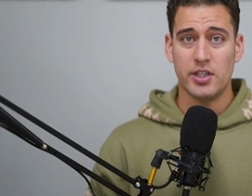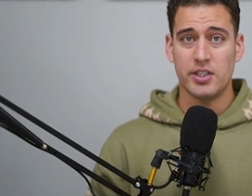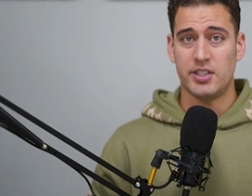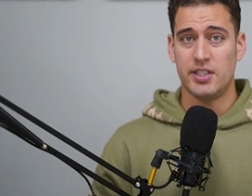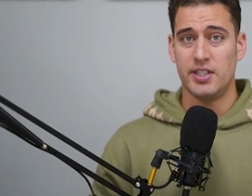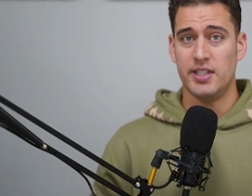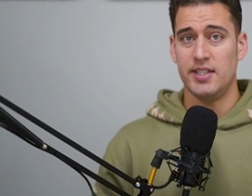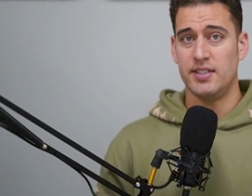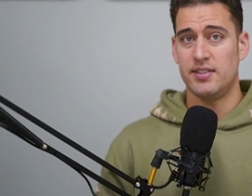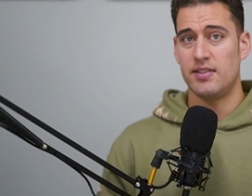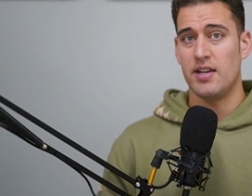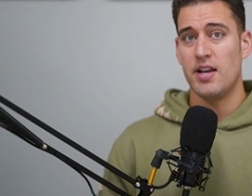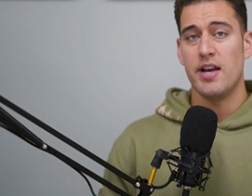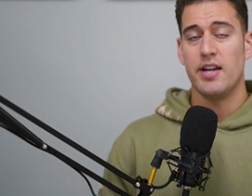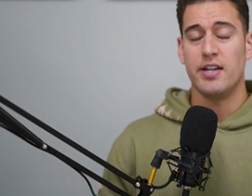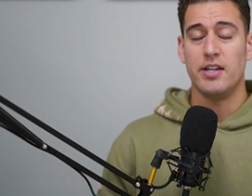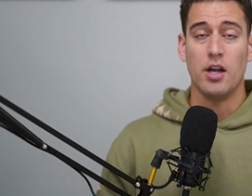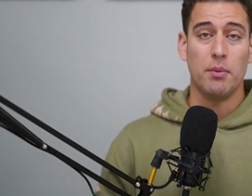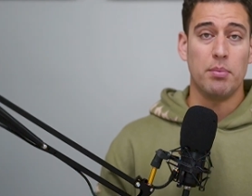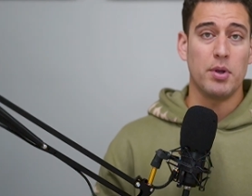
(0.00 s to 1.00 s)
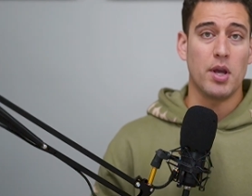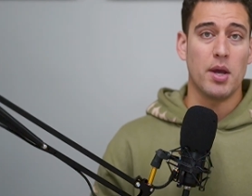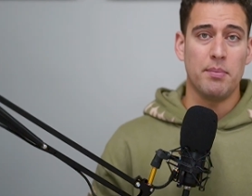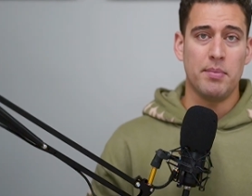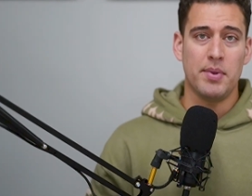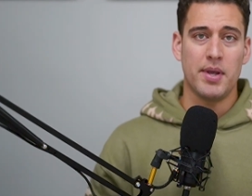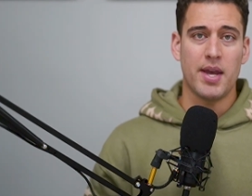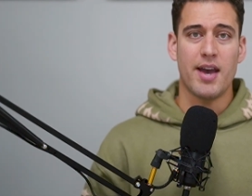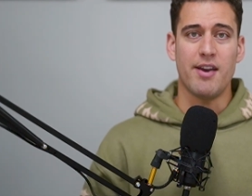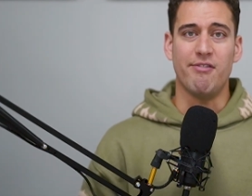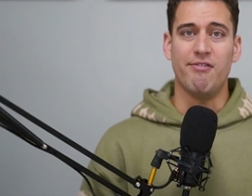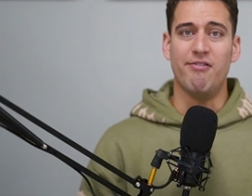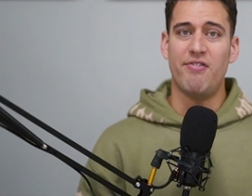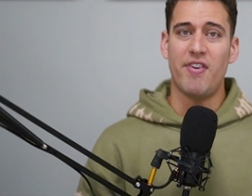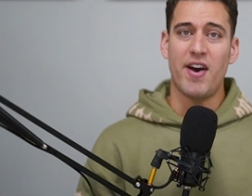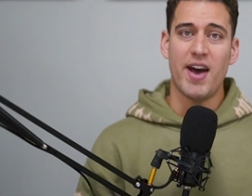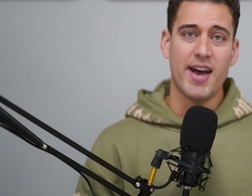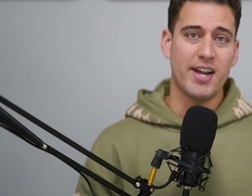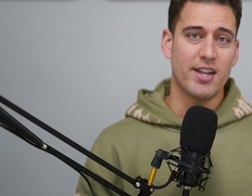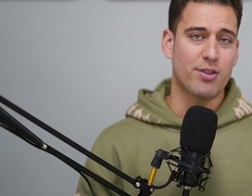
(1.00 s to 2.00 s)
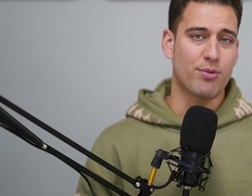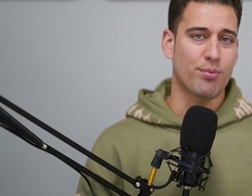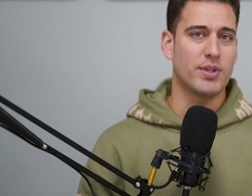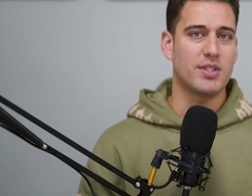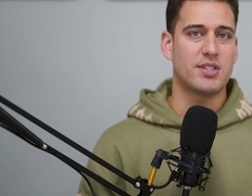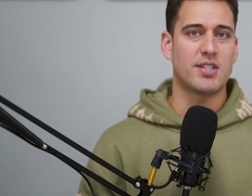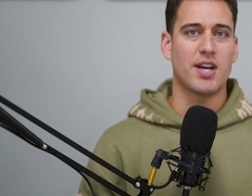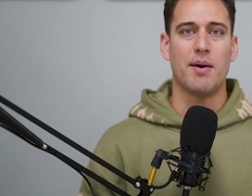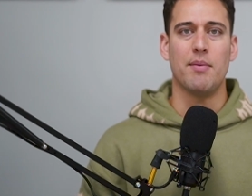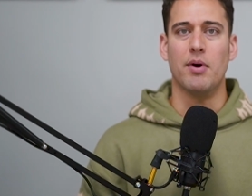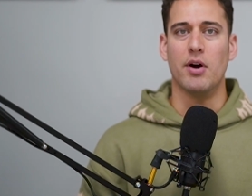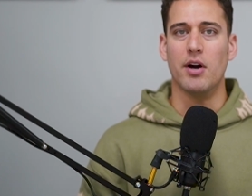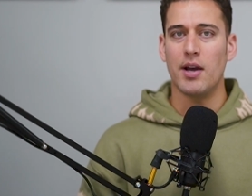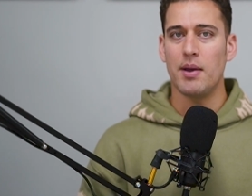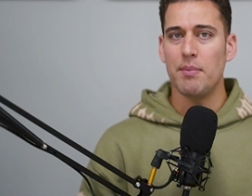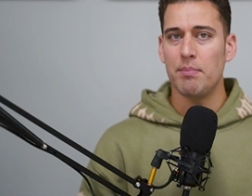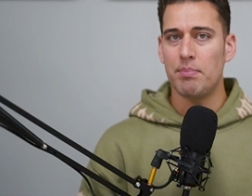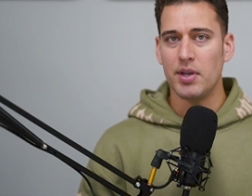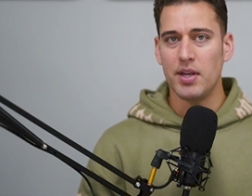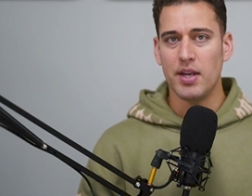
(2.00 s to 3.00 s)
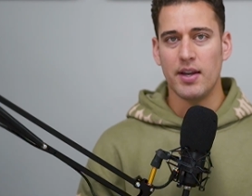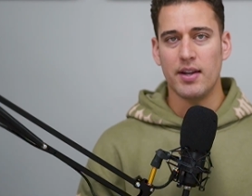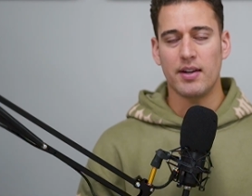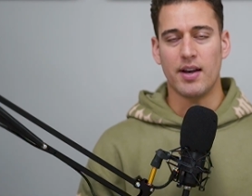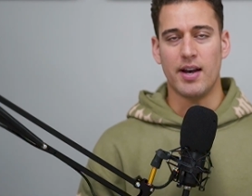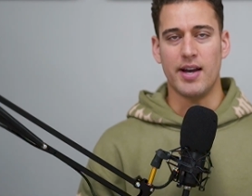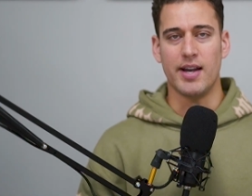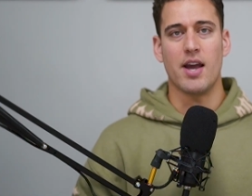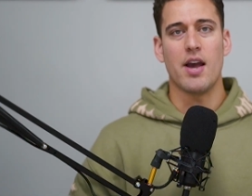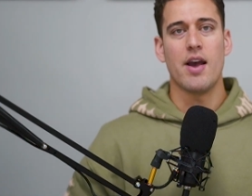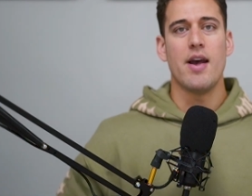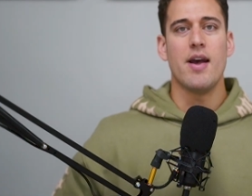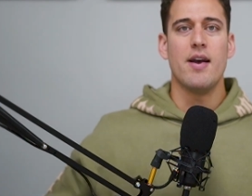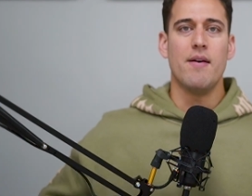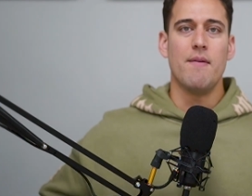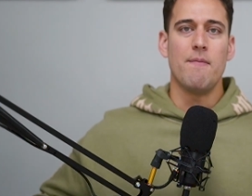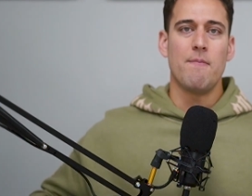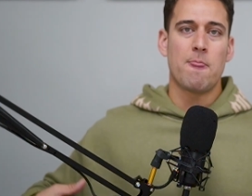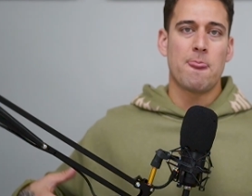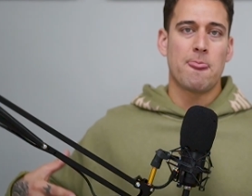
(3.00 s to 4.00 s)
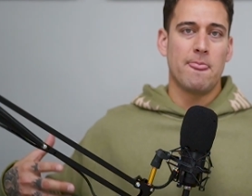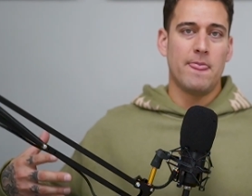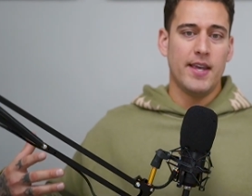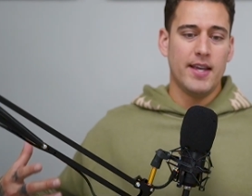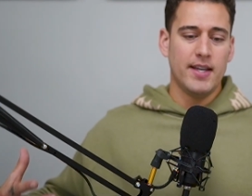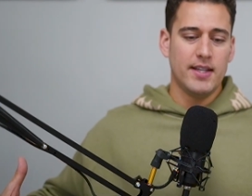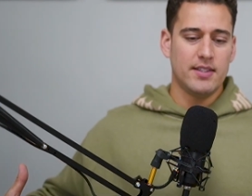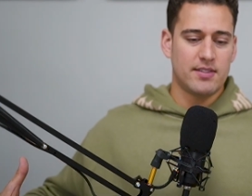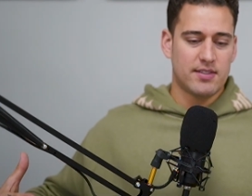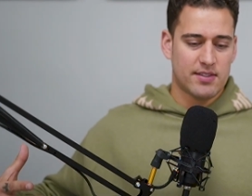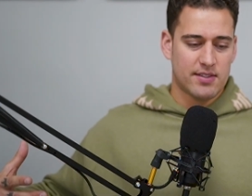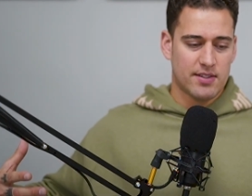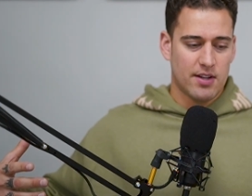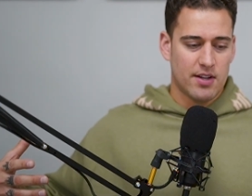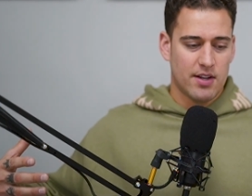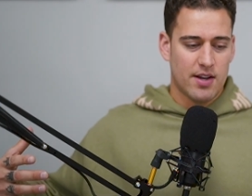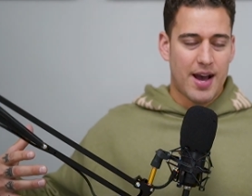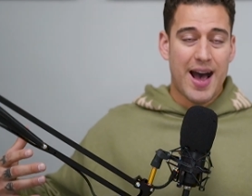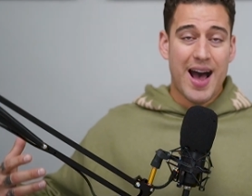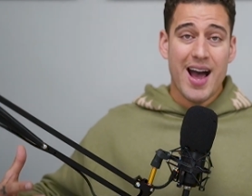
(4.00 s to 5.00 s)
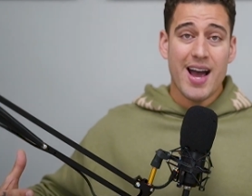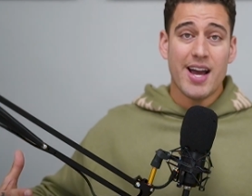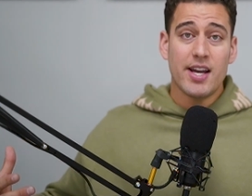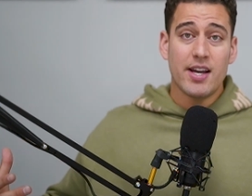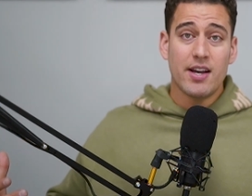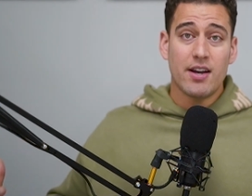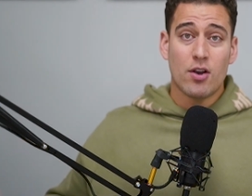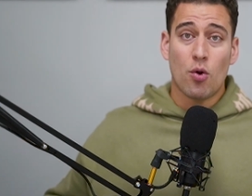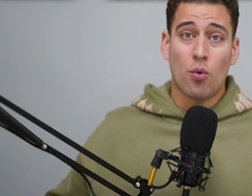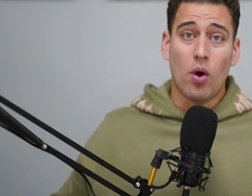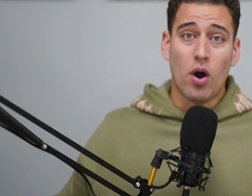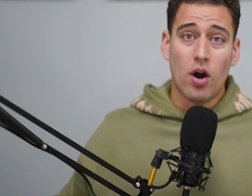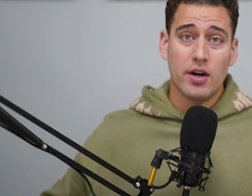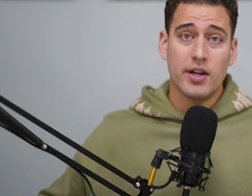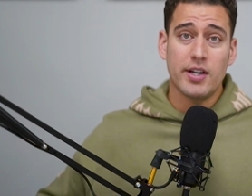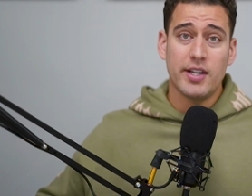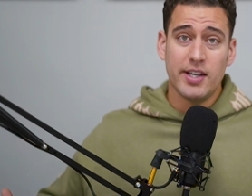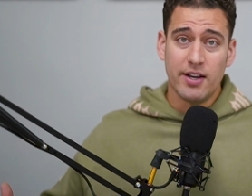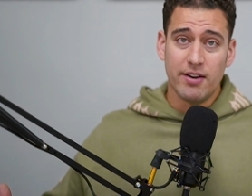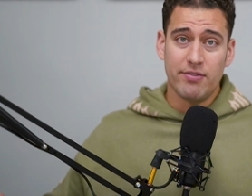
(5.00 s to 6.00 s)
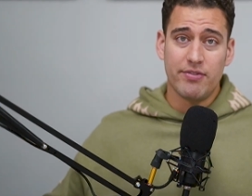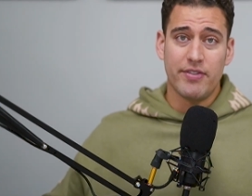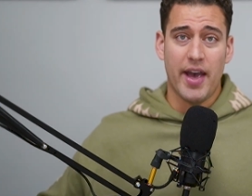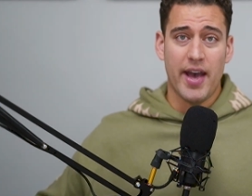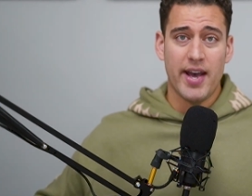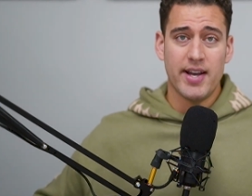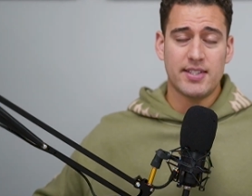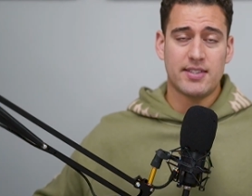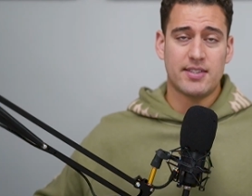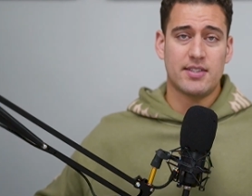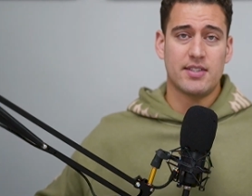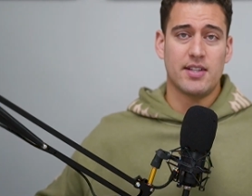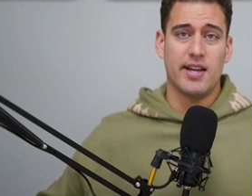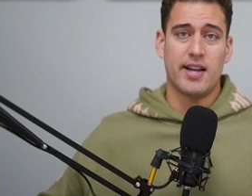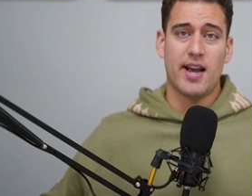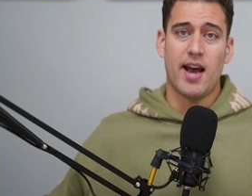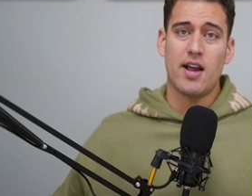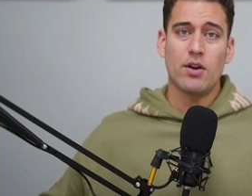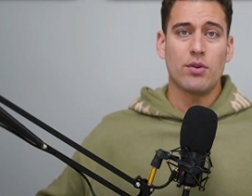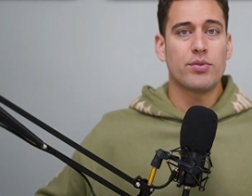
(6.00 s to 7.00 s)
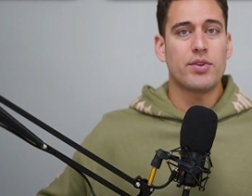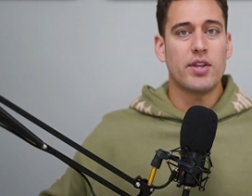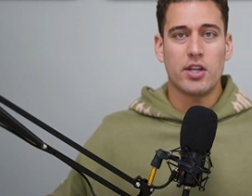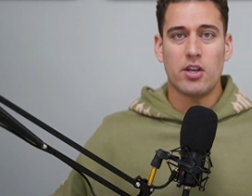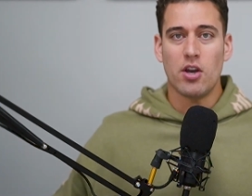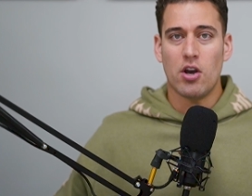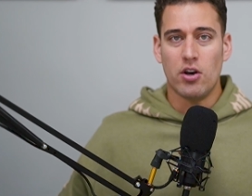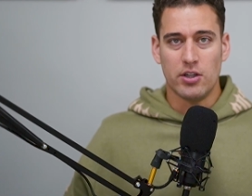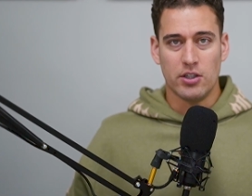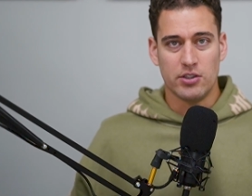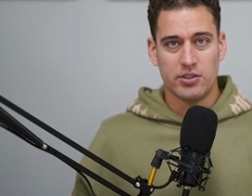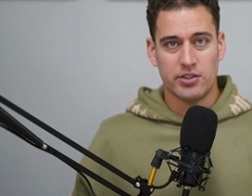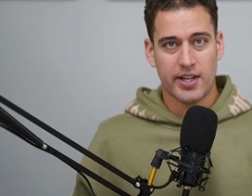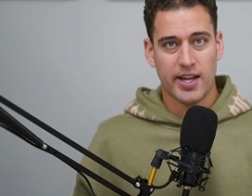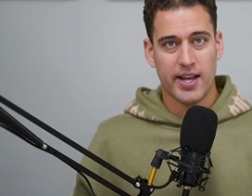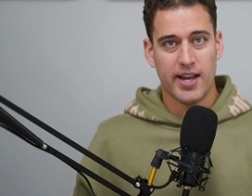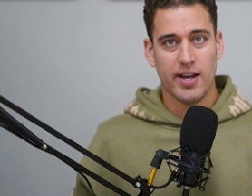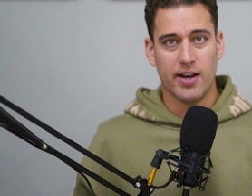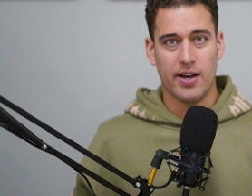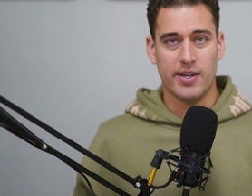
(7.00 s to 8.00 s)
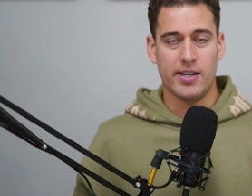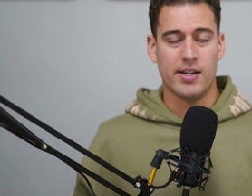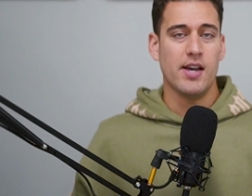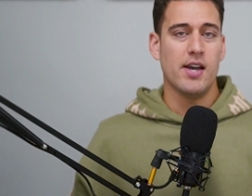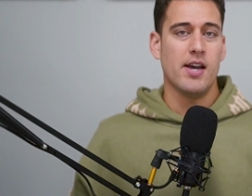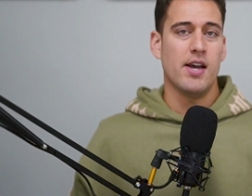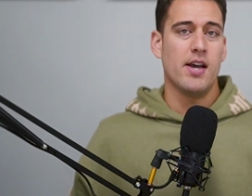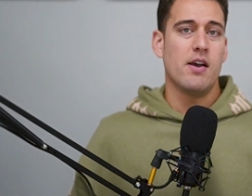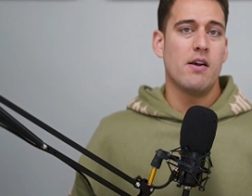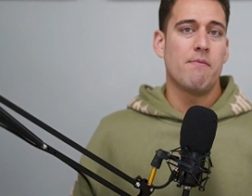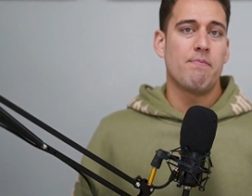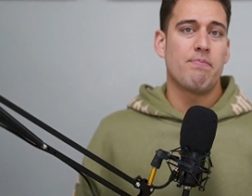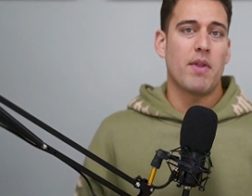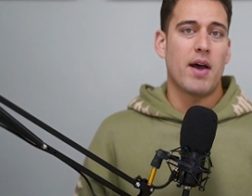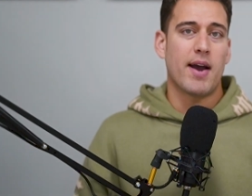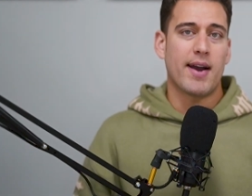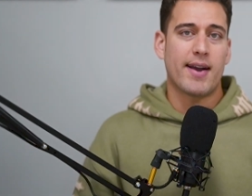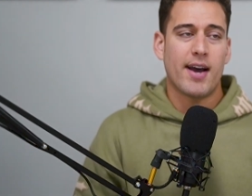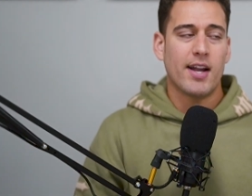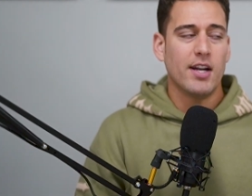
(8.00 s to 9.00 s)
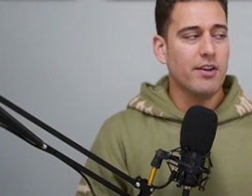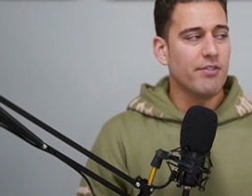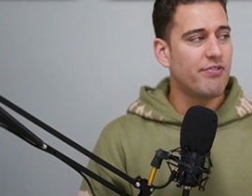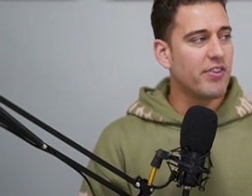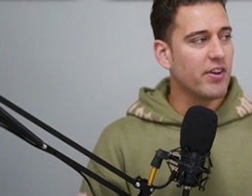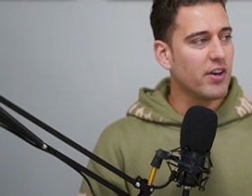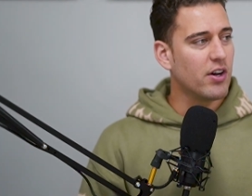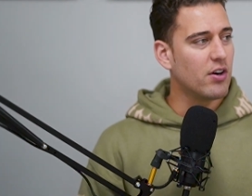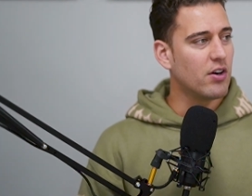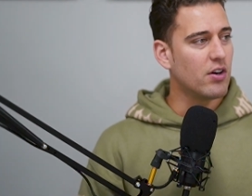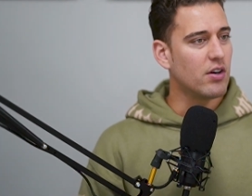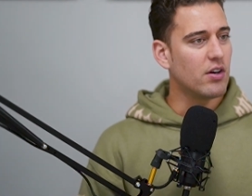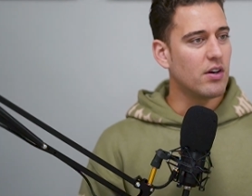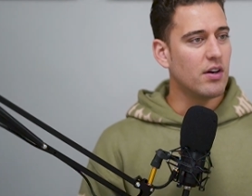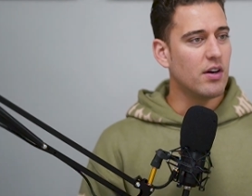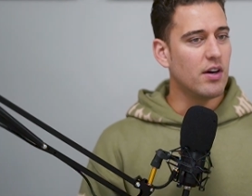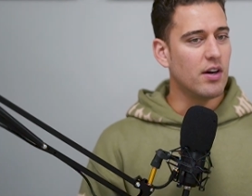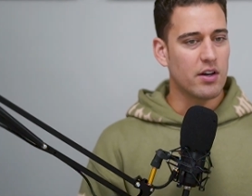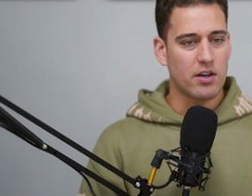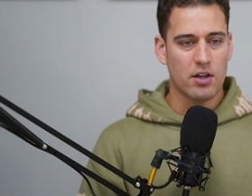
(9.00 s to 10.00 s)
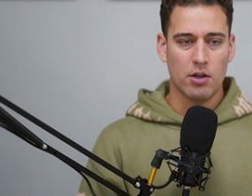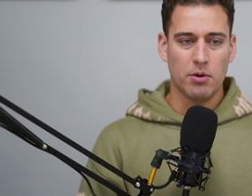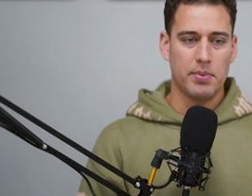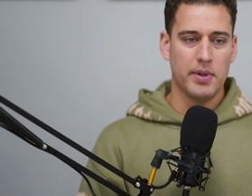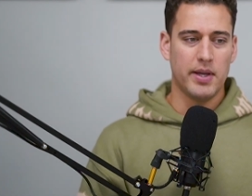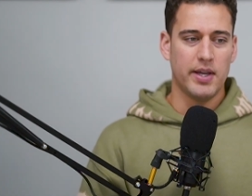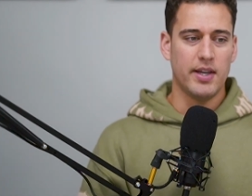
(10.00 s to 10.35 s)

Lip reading: She's WNBA vet, 3-time Olympian. Like these high quality of guests, like I don't think y'all understand. Like I kind of feel a little